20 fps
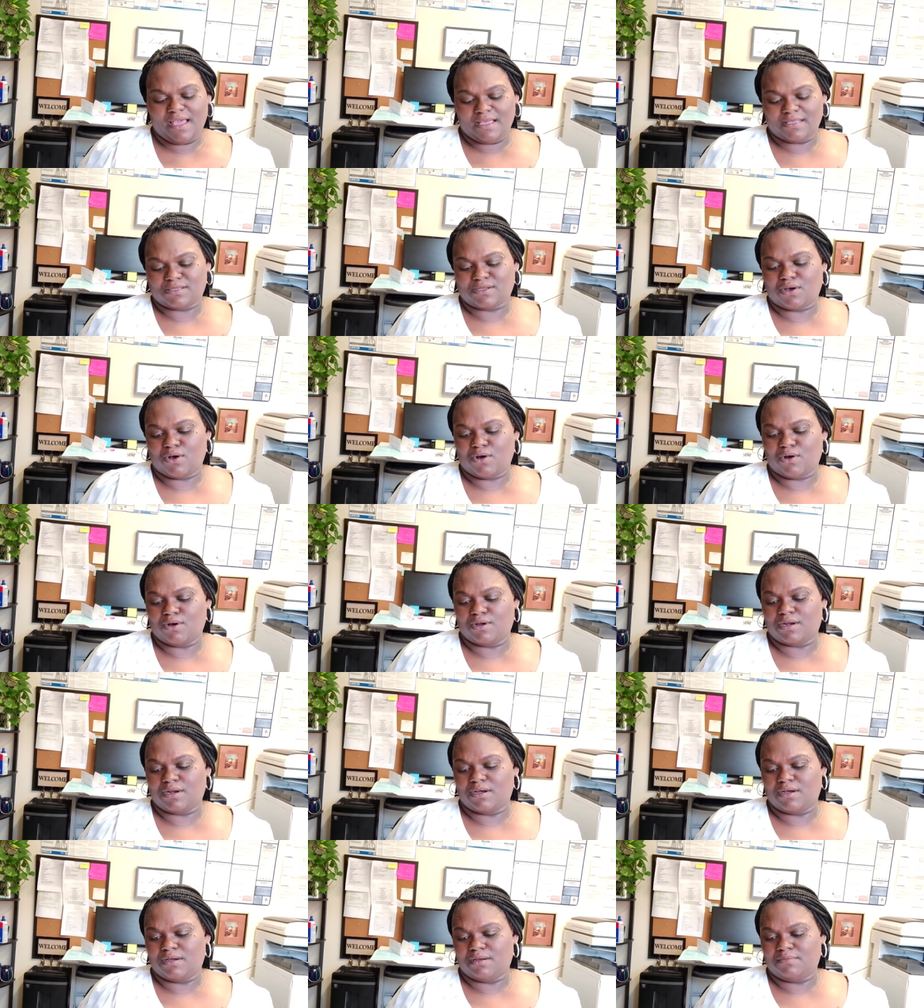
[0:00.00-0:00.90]
It's
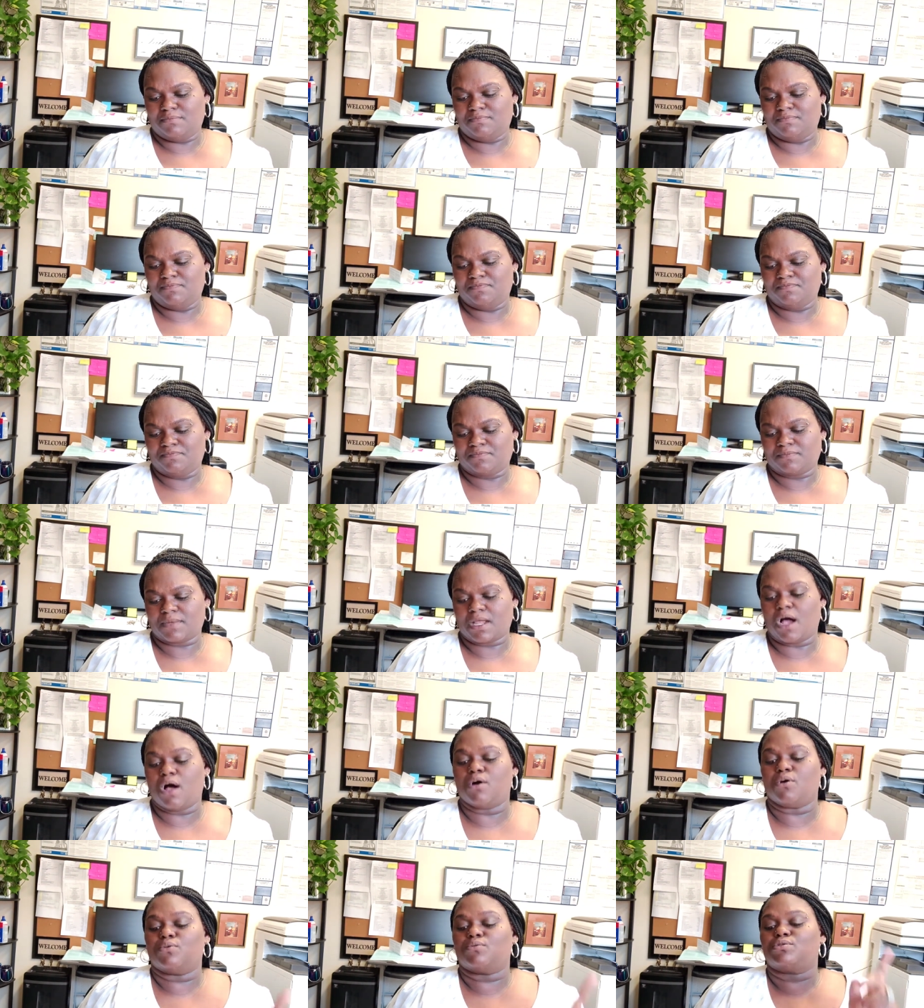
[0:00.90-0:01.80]
called, um,
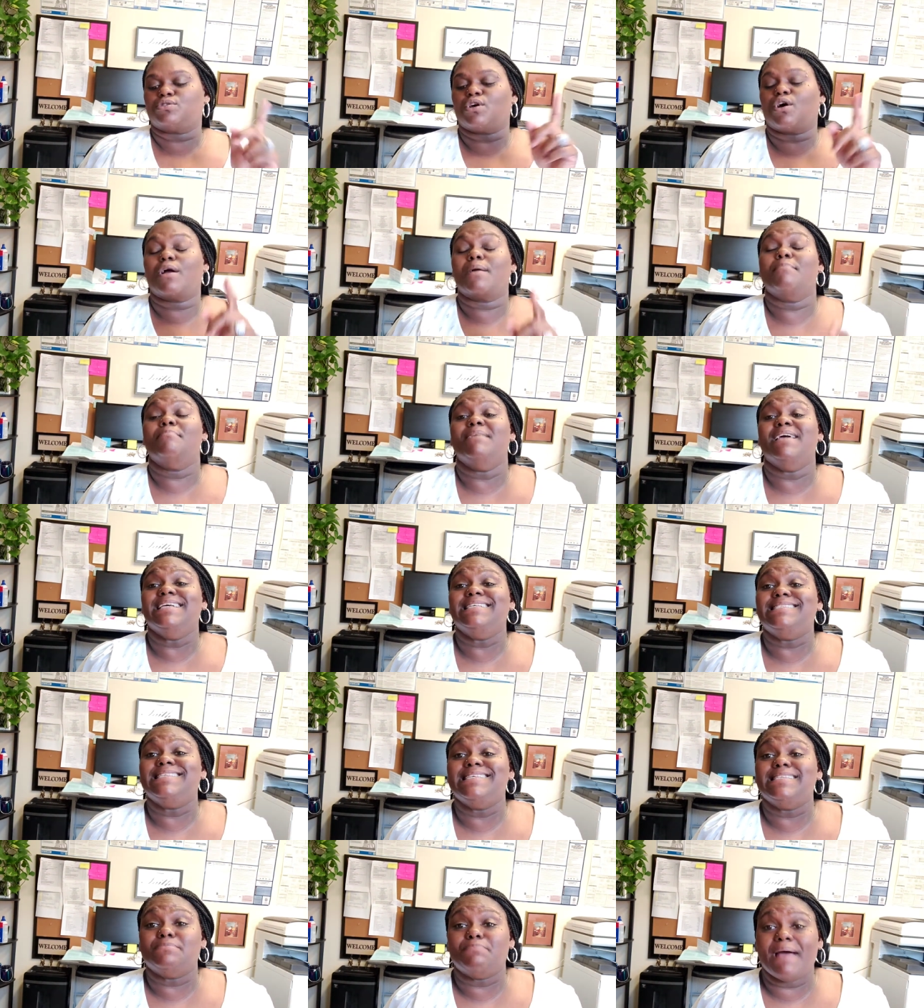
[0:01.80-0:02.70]
oh, sorry,
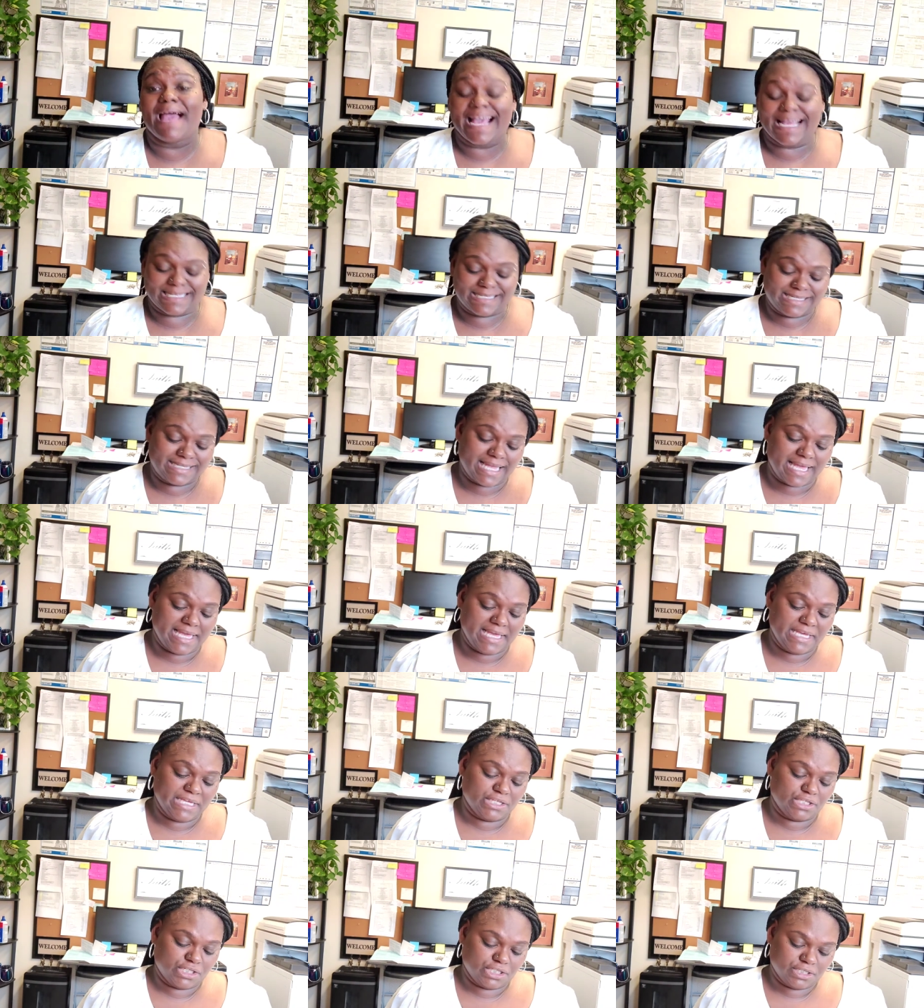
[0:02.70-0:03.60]
Macy's
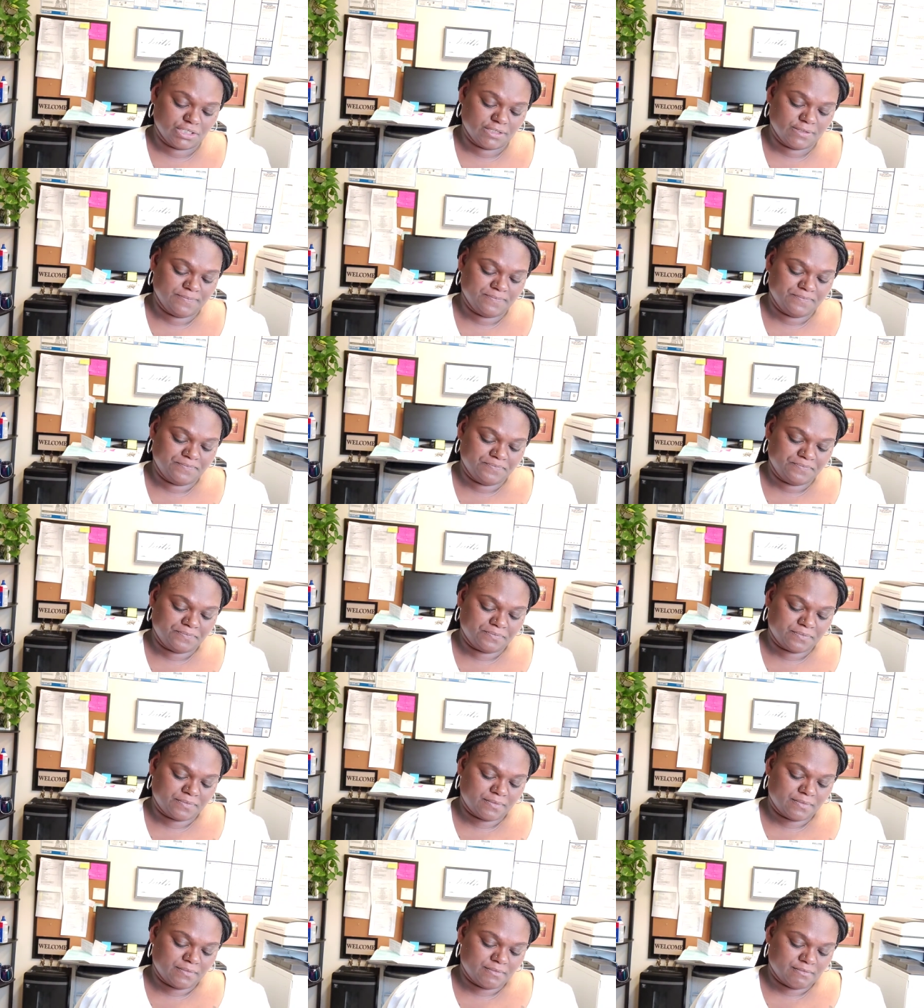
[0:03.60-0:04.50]
Backstage.
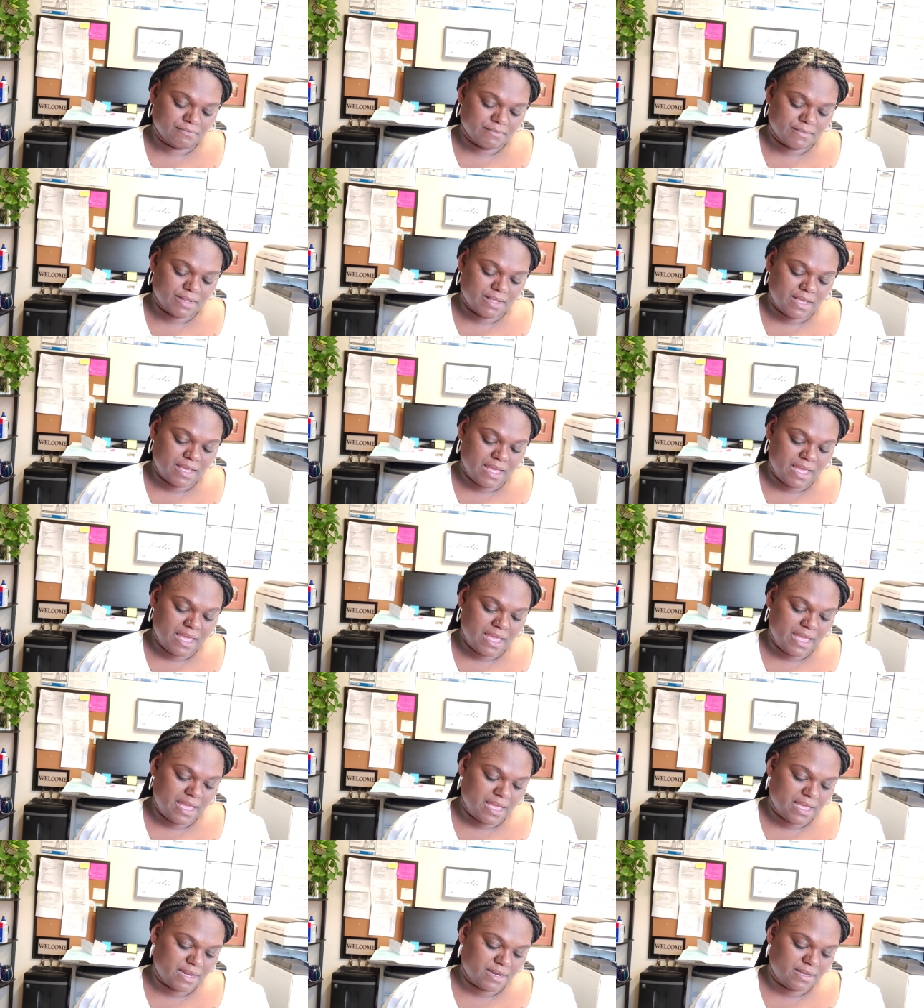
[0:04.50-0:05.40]

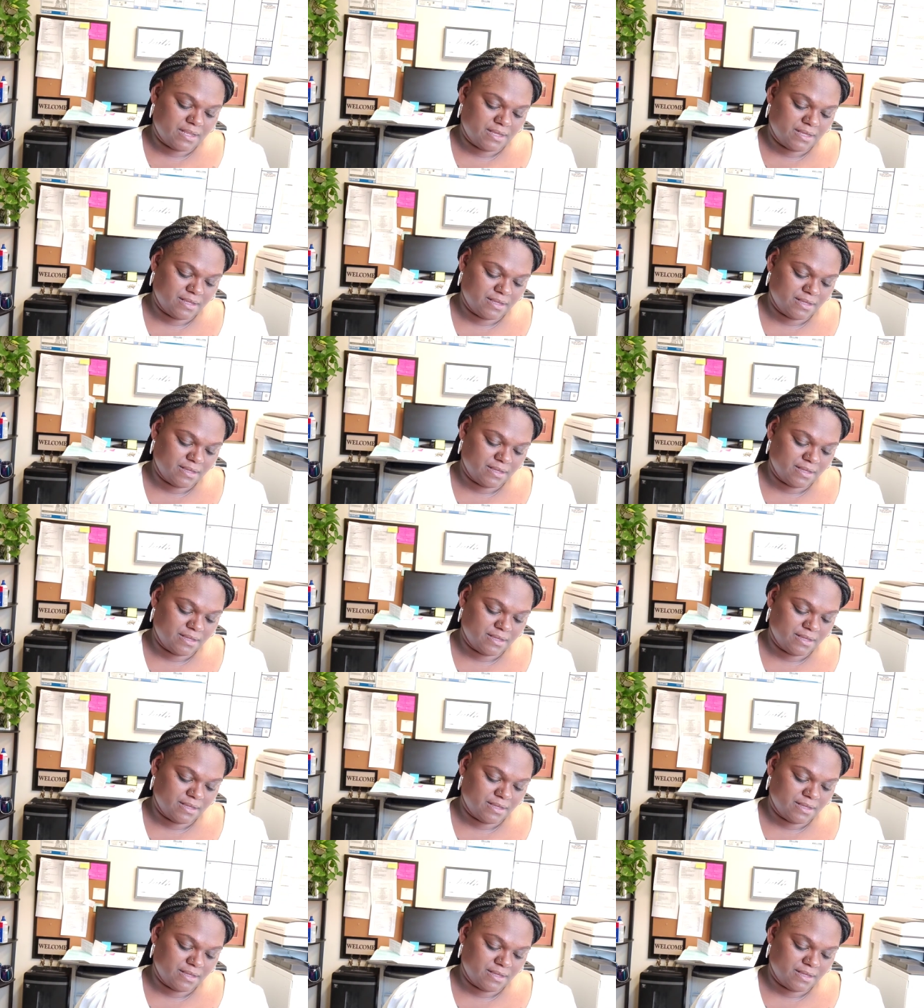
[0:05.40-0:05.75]
And